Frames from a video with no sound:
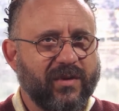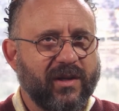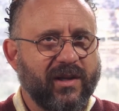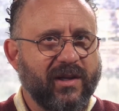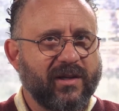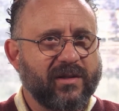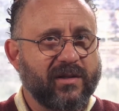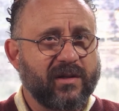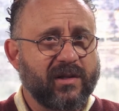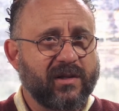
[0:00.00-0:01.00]
is
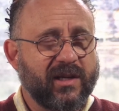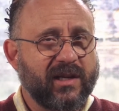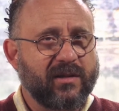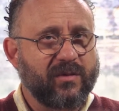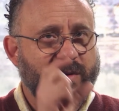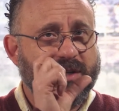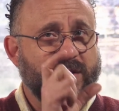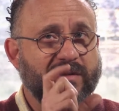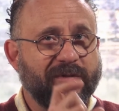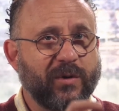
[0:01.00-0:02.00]
where it's
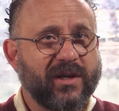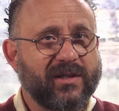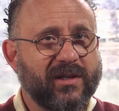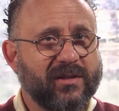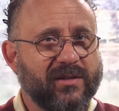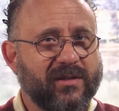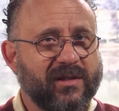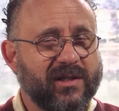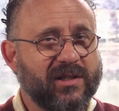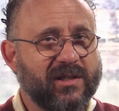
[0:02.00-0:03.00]
in focus is the
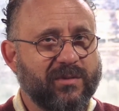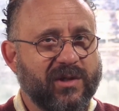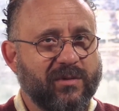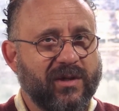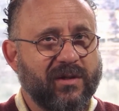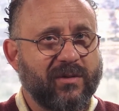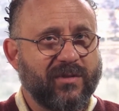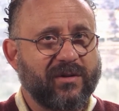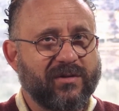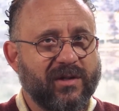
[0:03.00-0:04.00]
distance between the
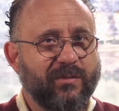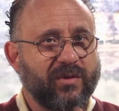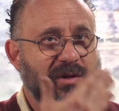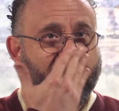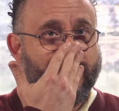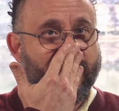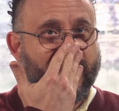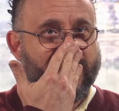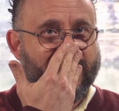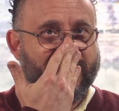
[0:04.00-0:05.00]
mother's nipple and your
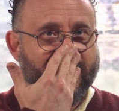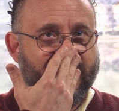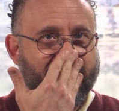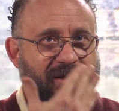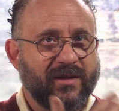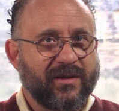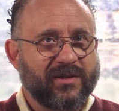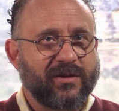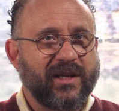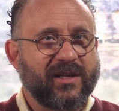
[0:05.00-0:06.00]
face,
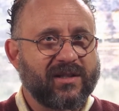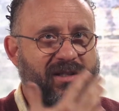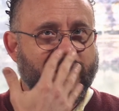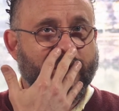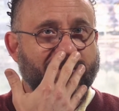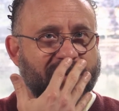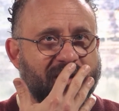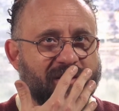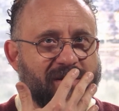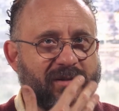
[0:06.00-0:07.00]
so they could see your
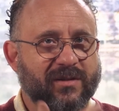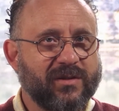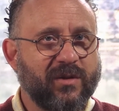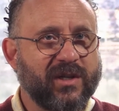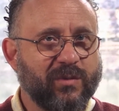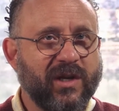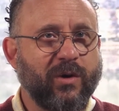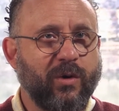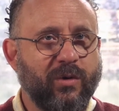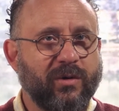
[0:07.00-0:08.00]
face. So as we
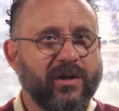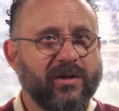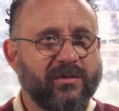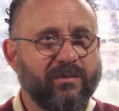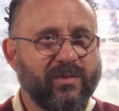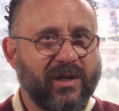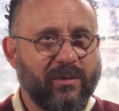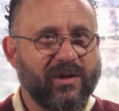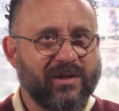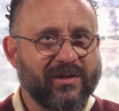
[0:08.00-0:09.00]
hold our
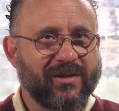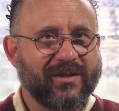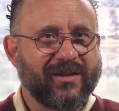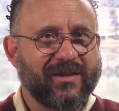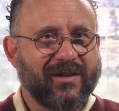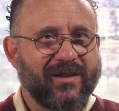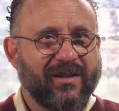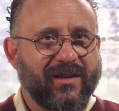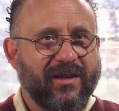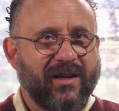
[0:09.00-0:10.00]
babies
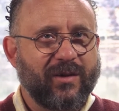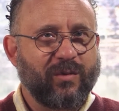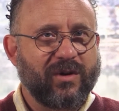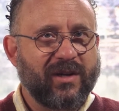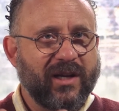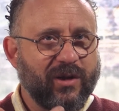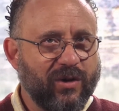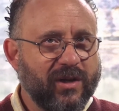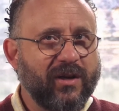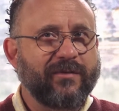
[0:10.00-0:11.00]
and we're like
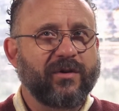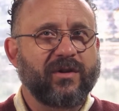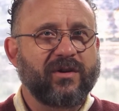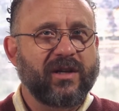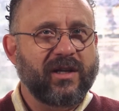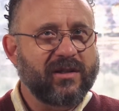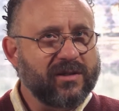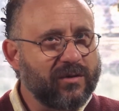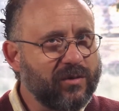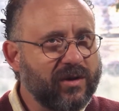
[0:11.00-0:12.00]
looking for their needs
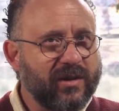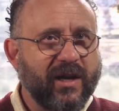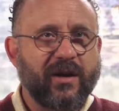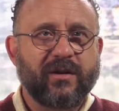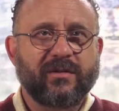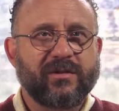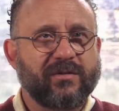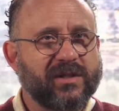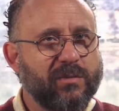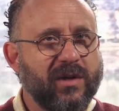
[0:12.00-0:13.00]
and we're there to
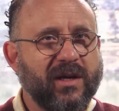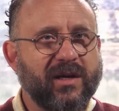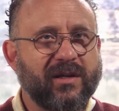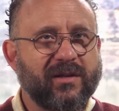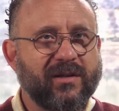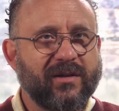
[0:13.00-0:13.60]
respond,